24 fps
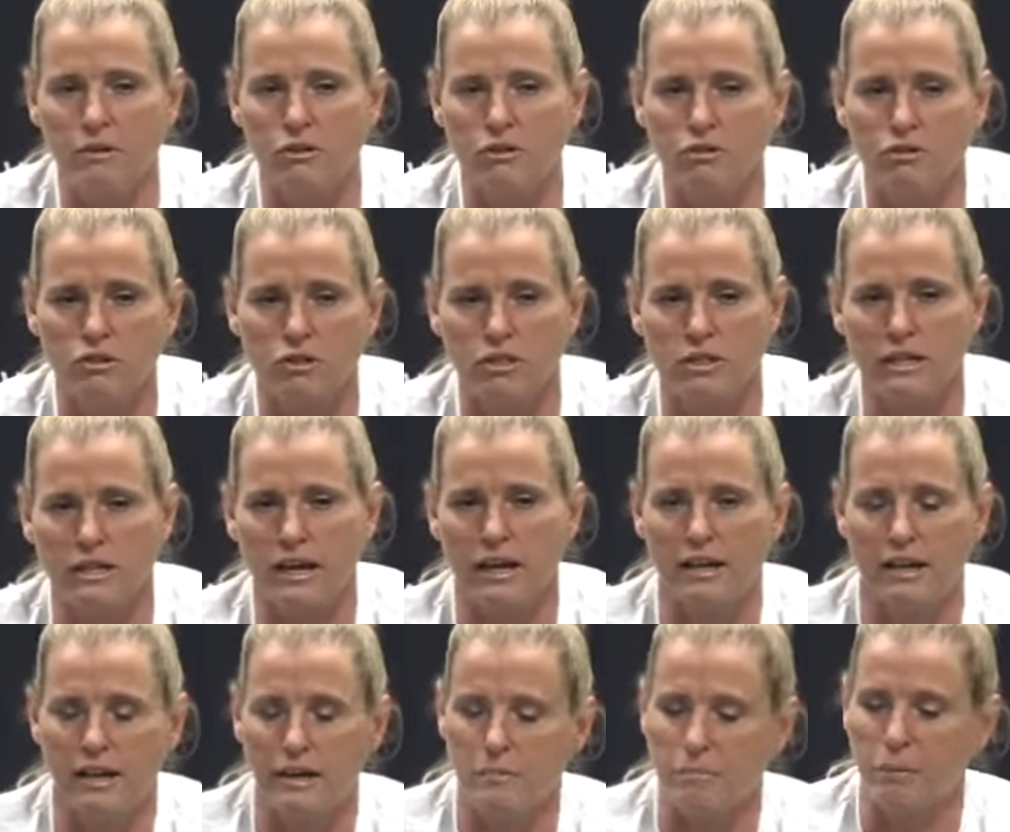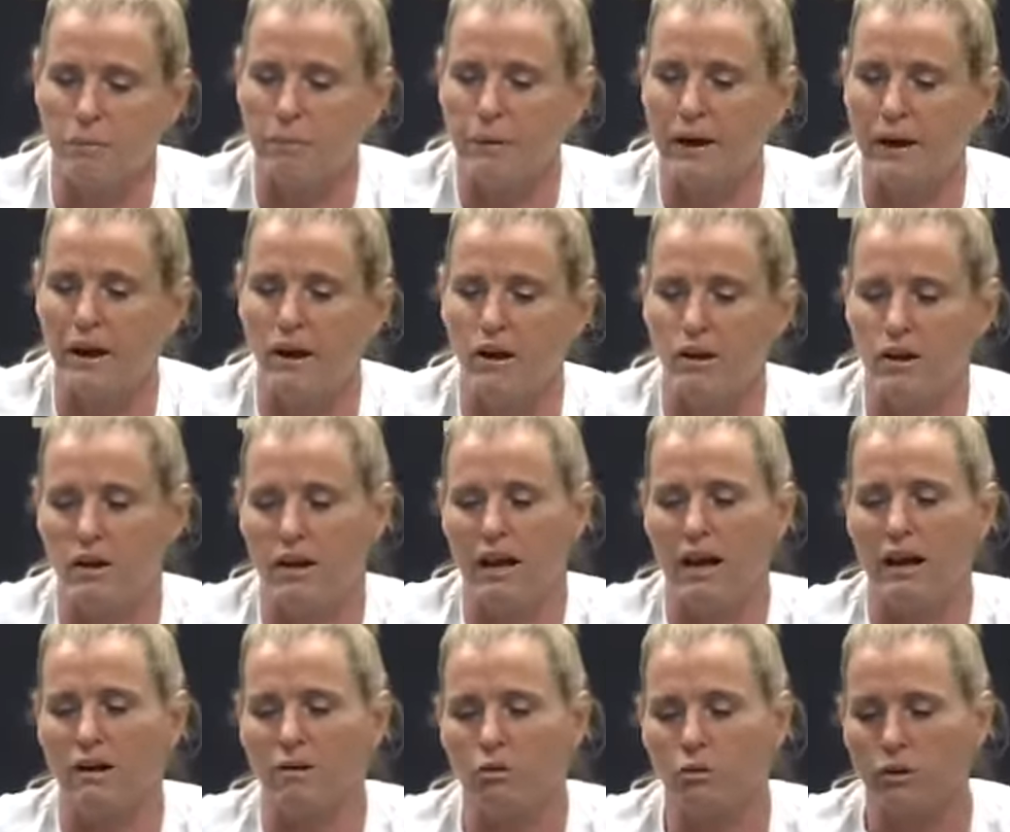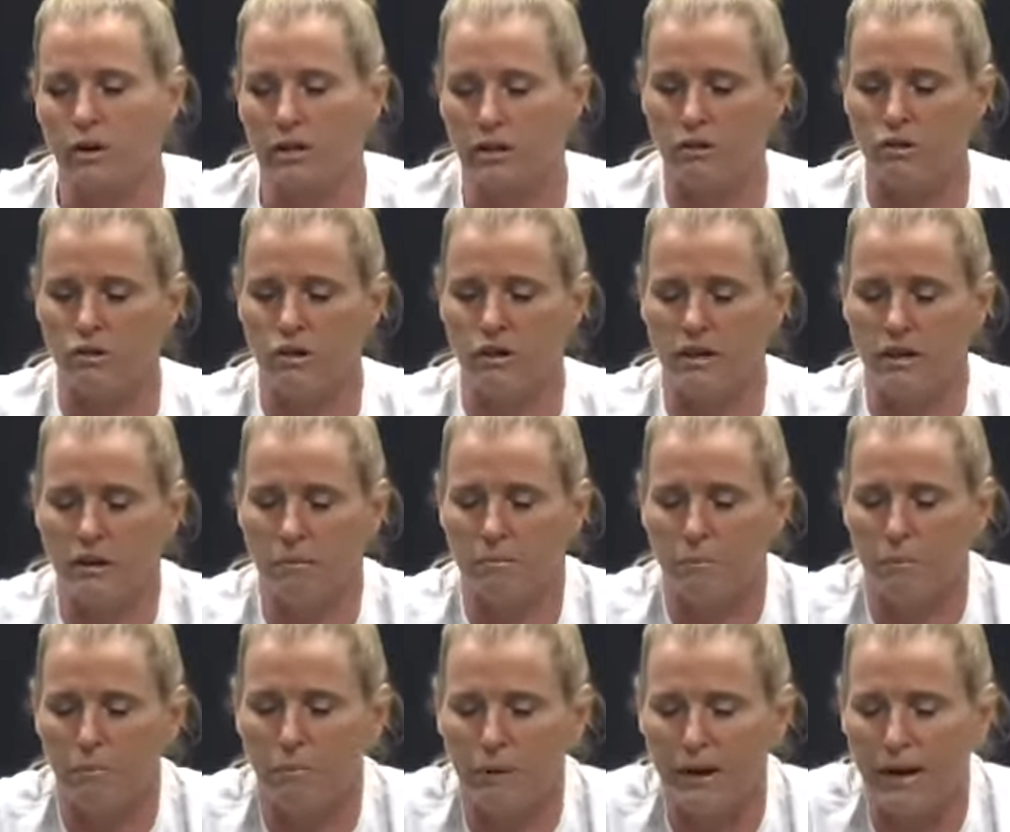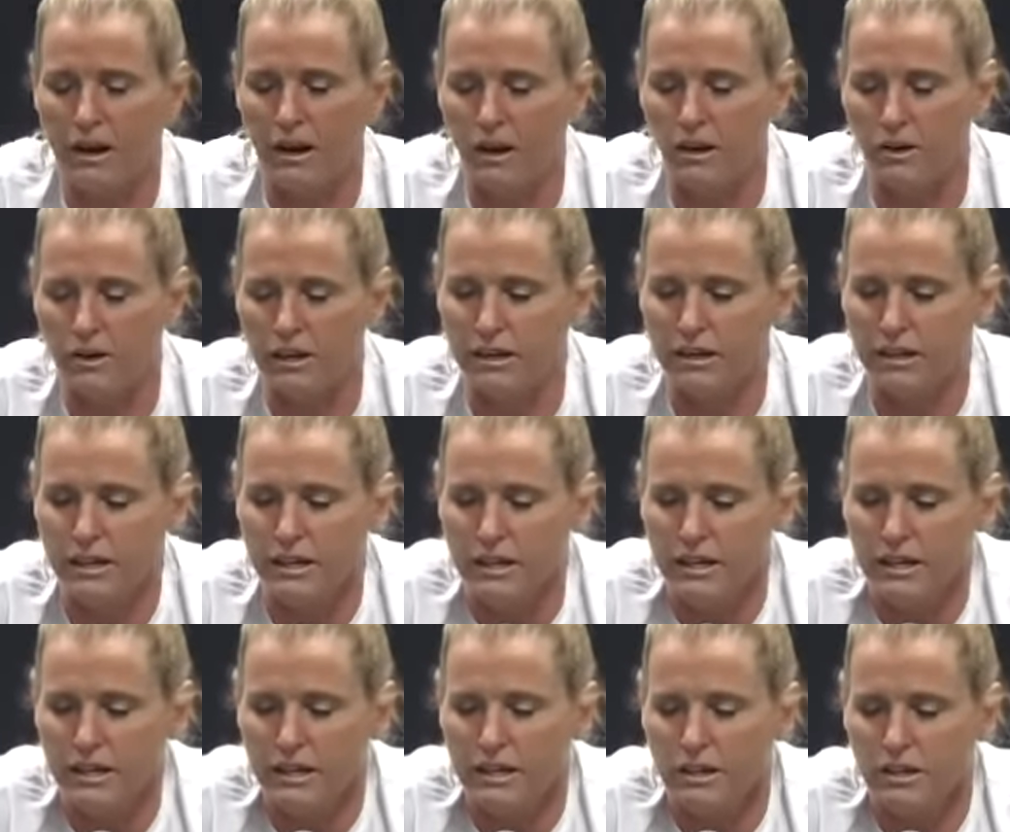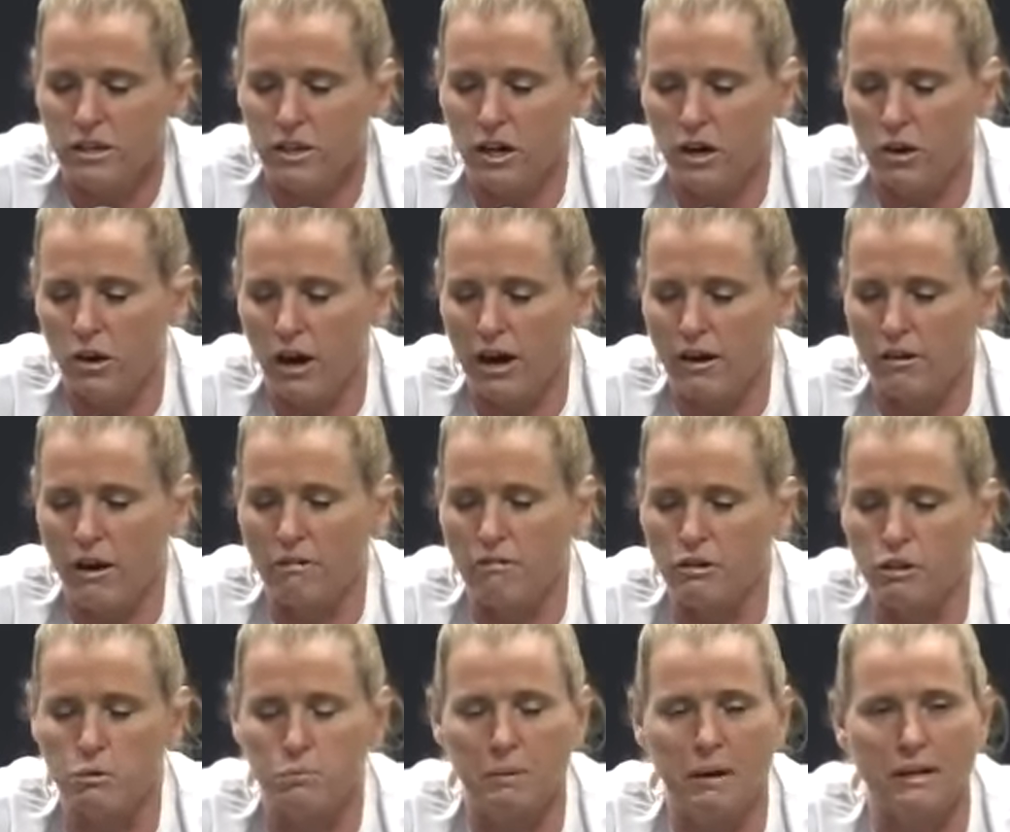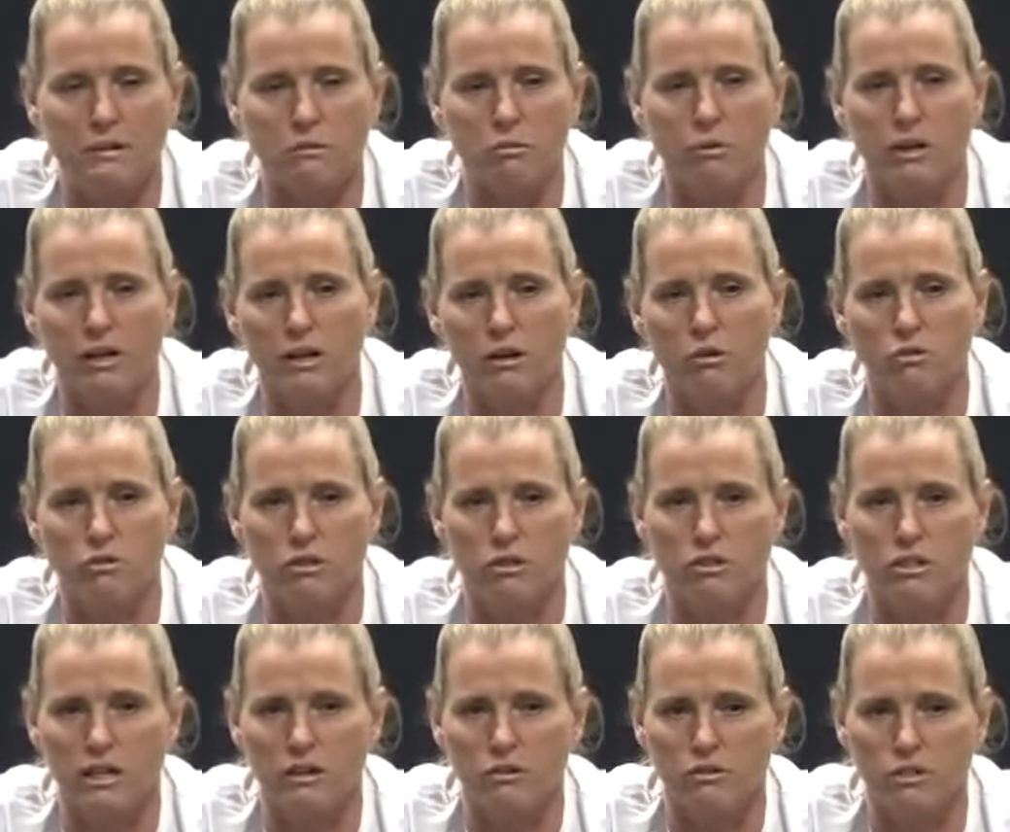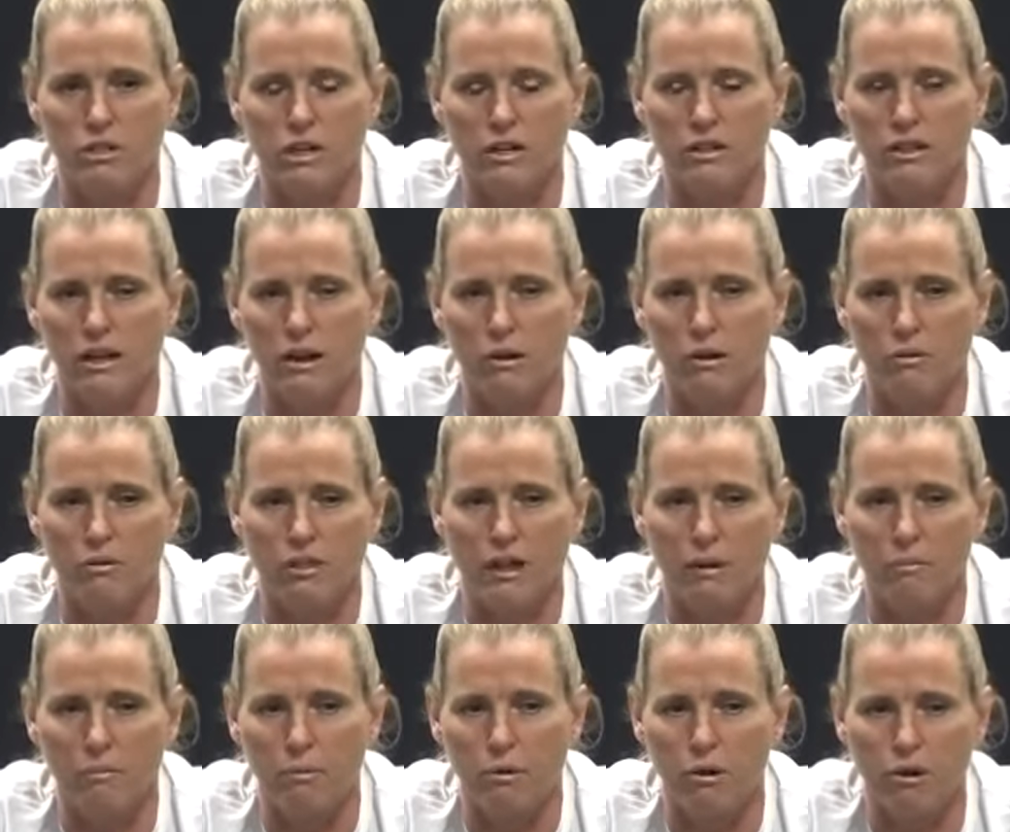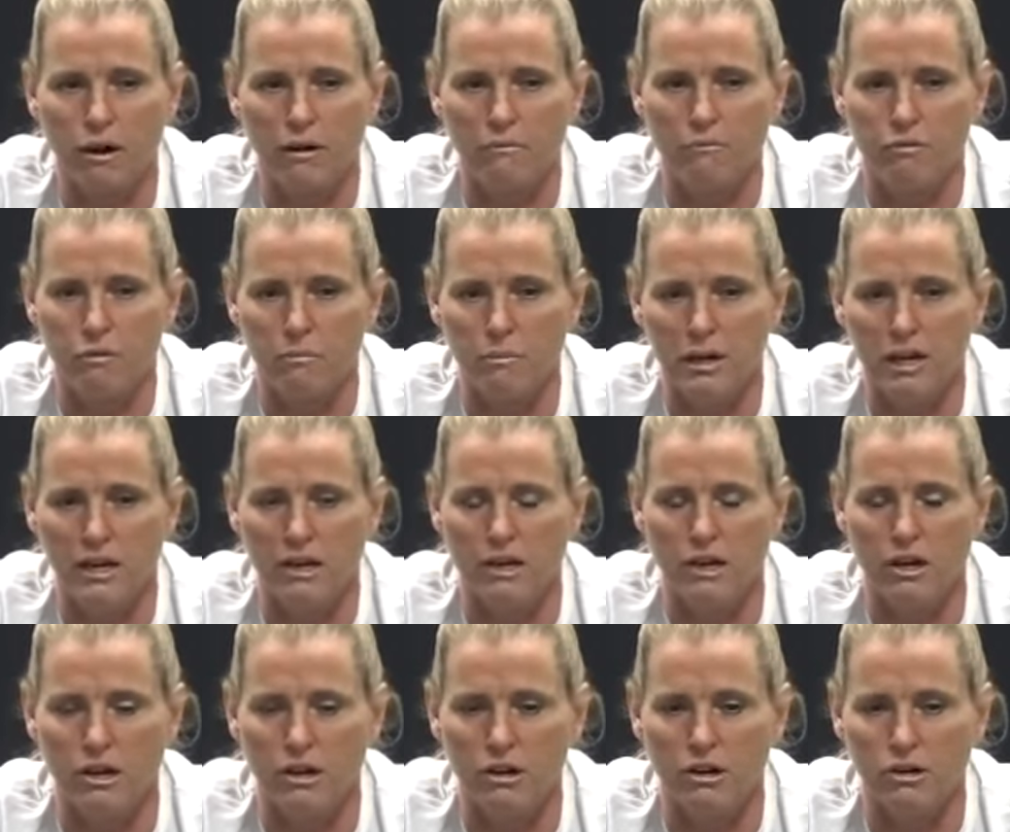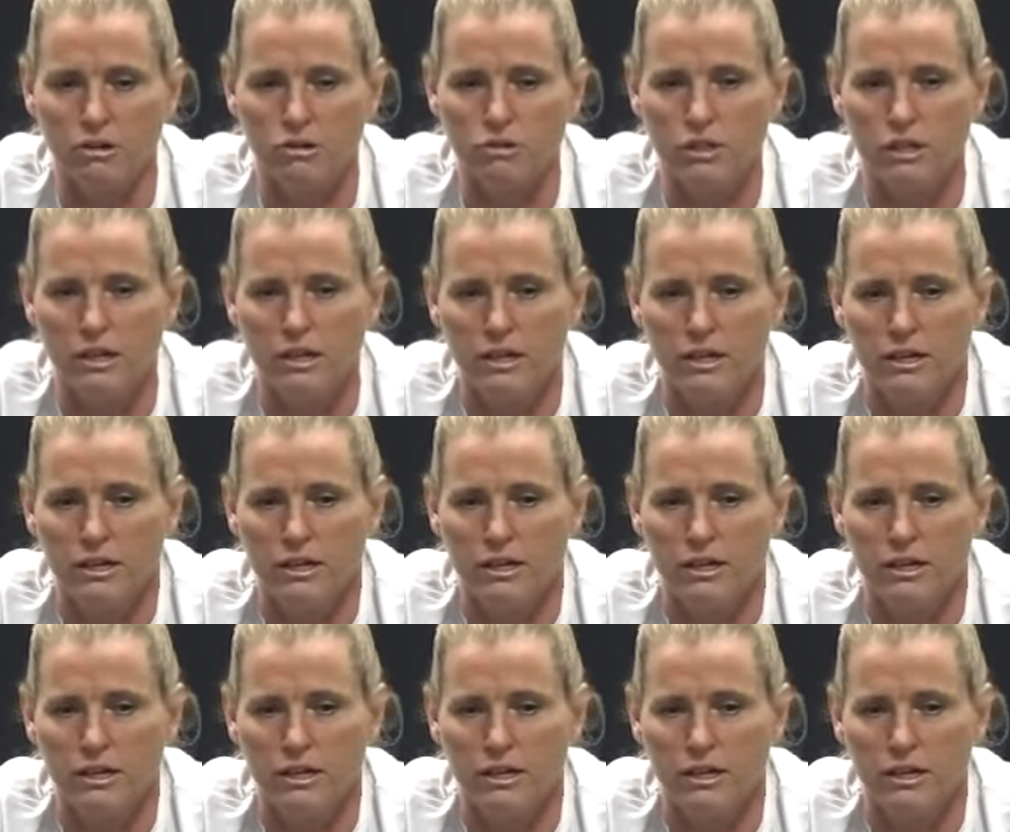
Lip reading: You just got to get prepared and how quickly you can get prepared. And, you know, I respect what Coach Littell has done there with that program for many years.